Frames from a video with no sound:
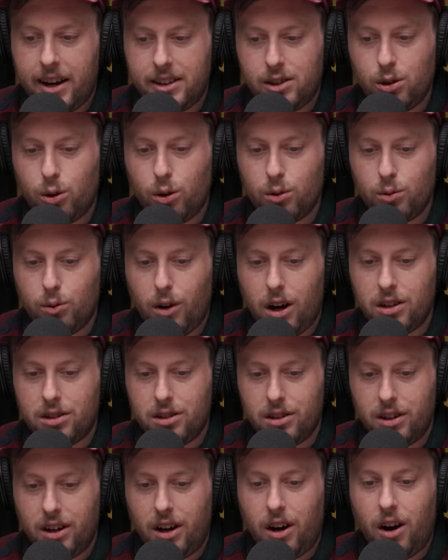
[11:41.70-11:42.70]
I told
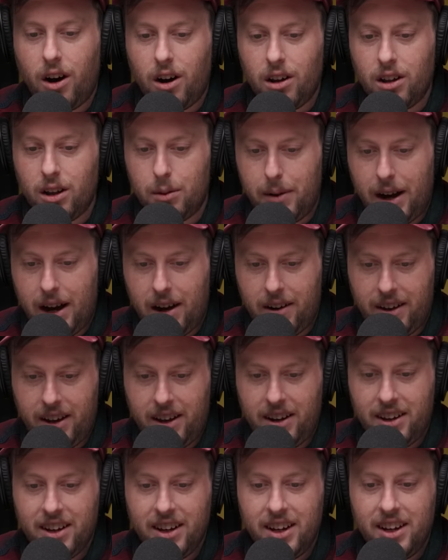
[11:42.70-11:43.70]
Walter all about
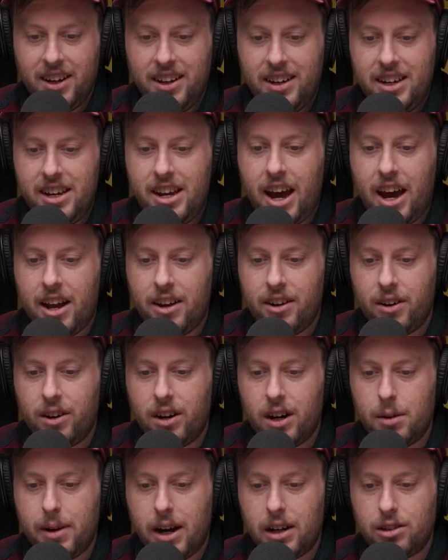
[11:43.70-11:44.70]
it. He hadn't
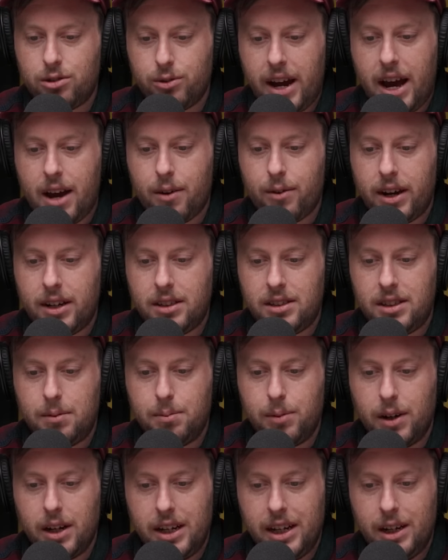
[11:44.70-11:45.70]
heard about drag
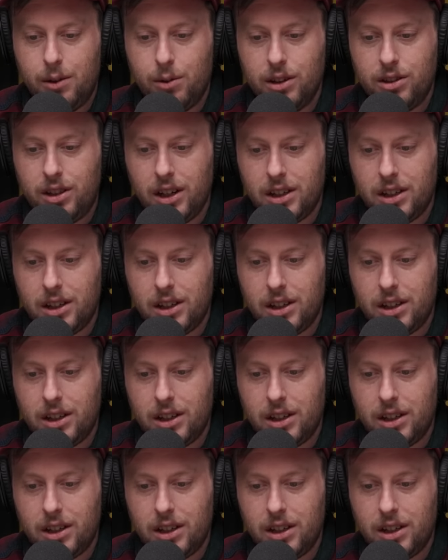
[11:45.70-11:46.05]
racing, but he was